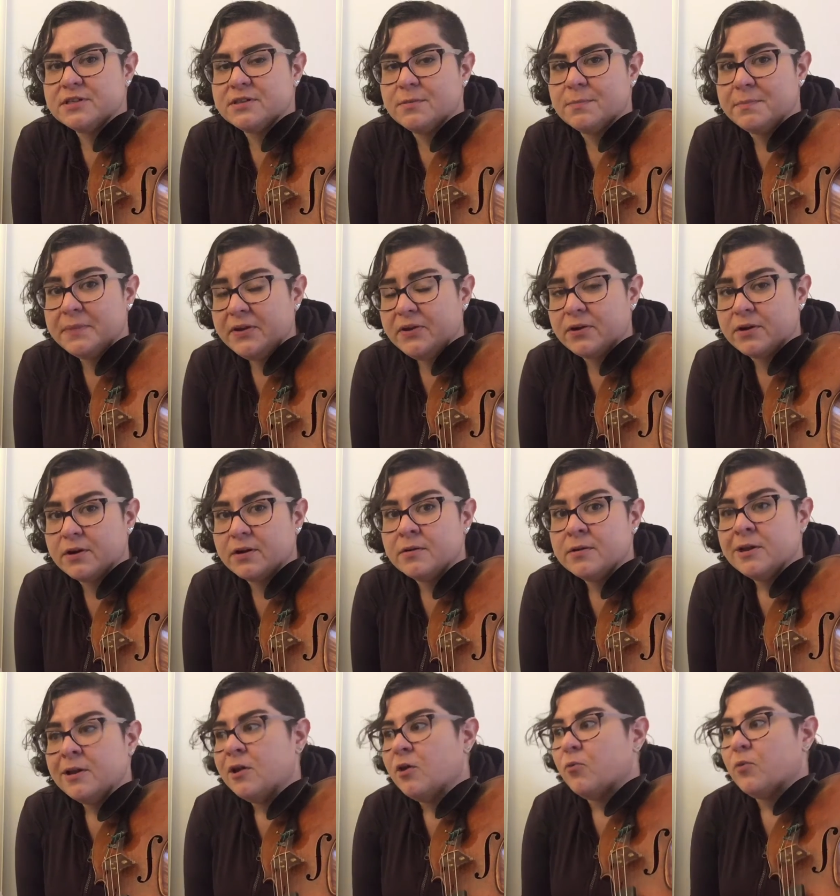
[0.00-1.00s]
in the mirror,
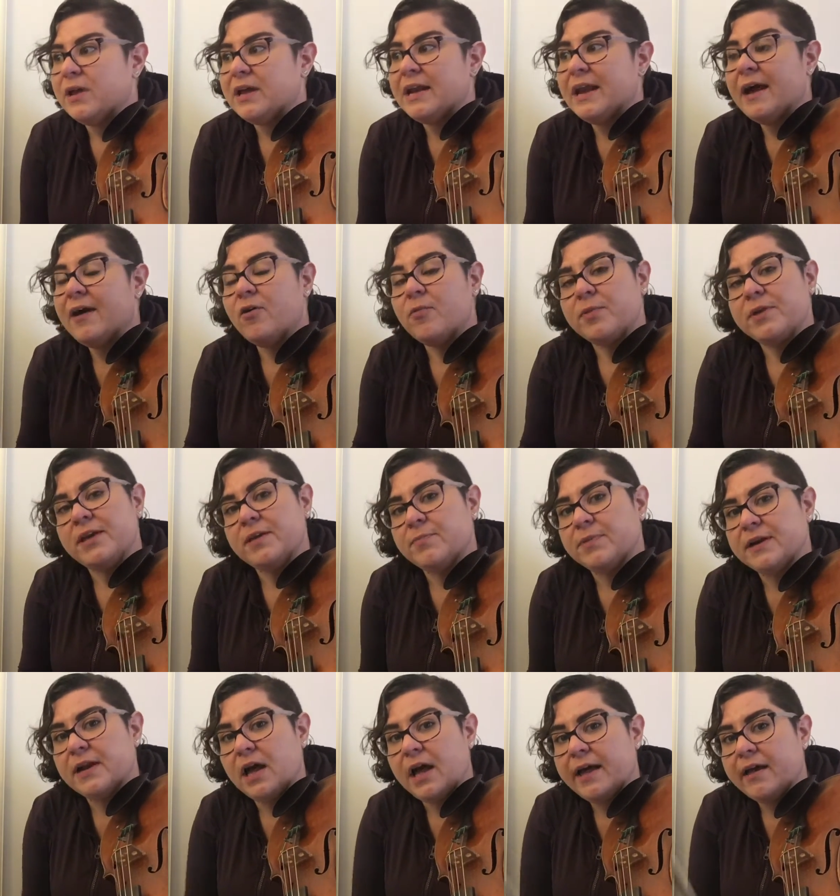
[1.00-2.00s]
we can help keep
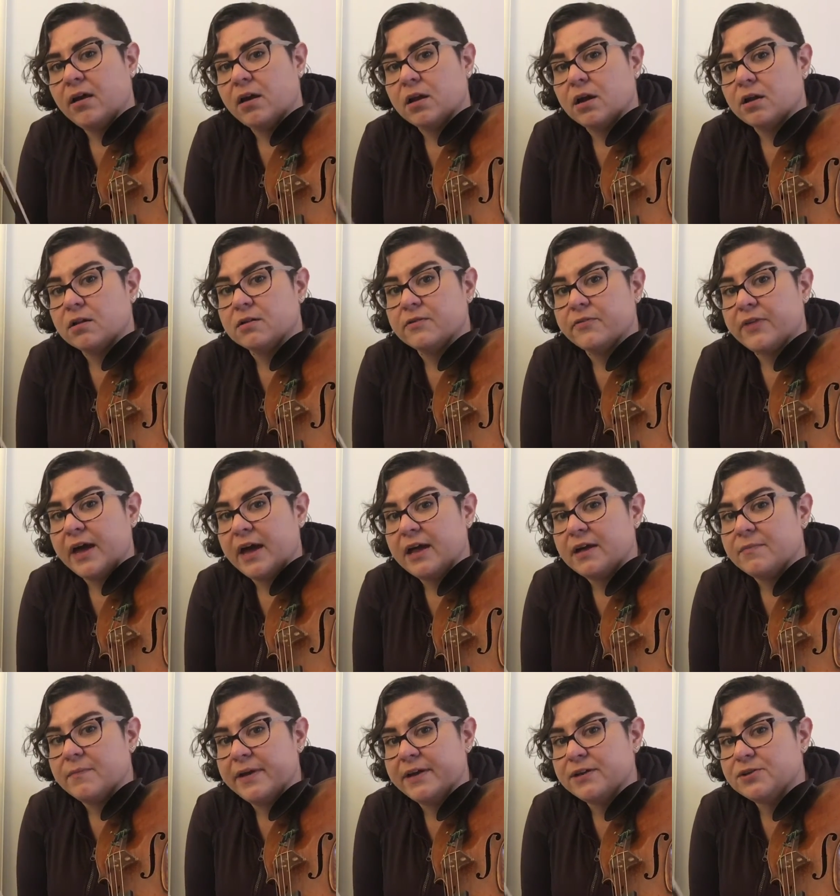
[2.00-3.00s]
an eye on all of that
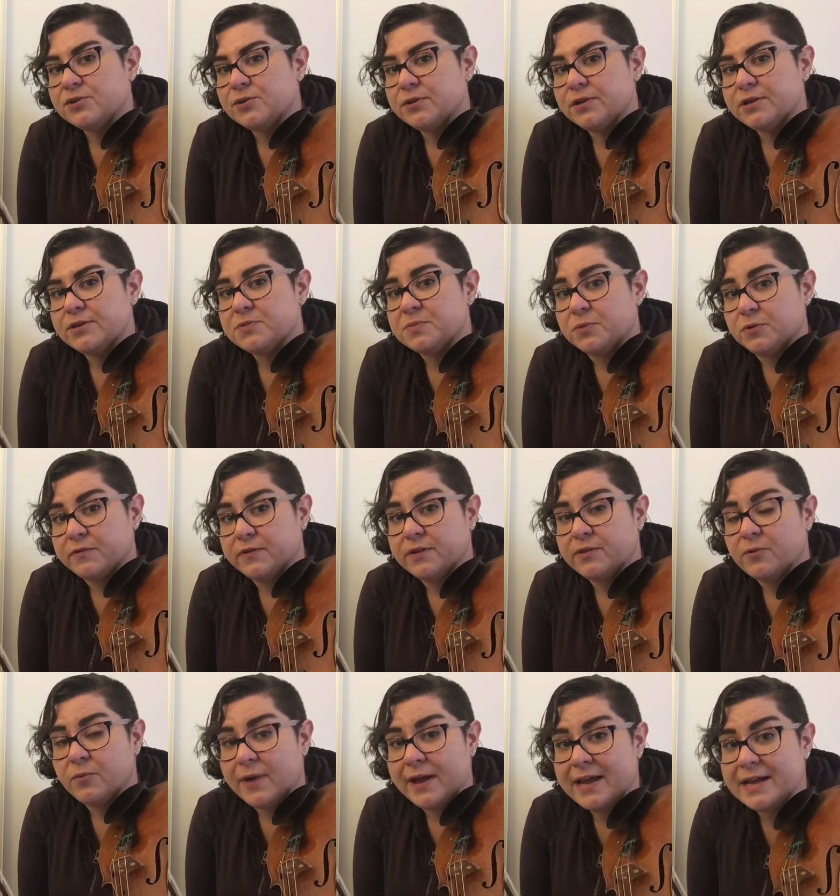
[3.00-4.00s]
and make sure that it's moving
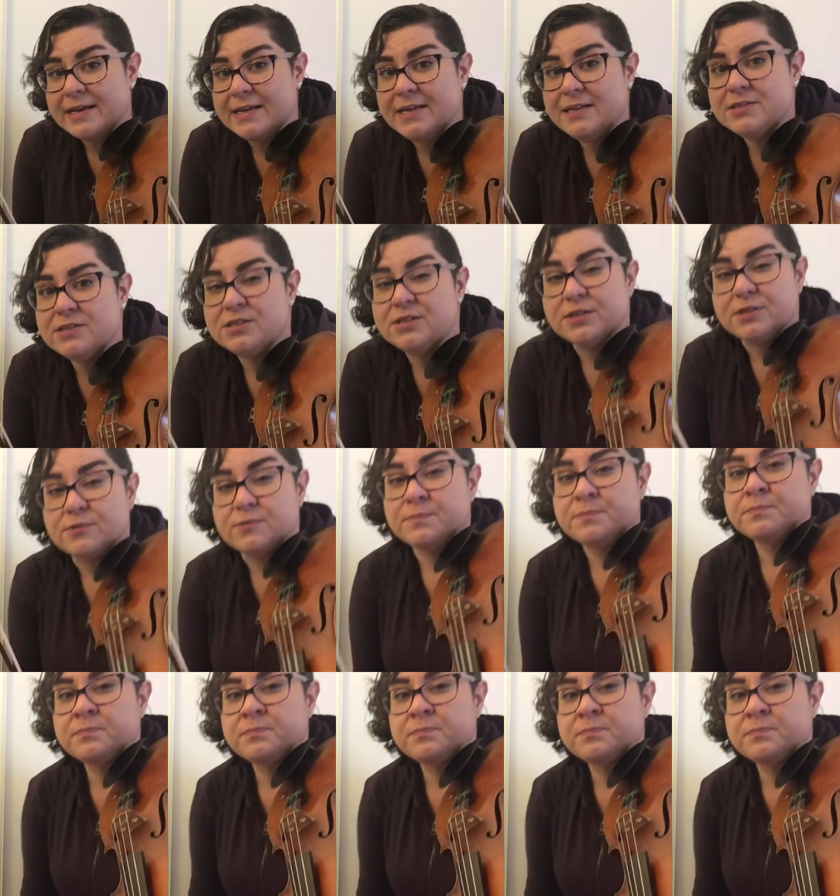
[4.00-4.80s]
the way it needs to.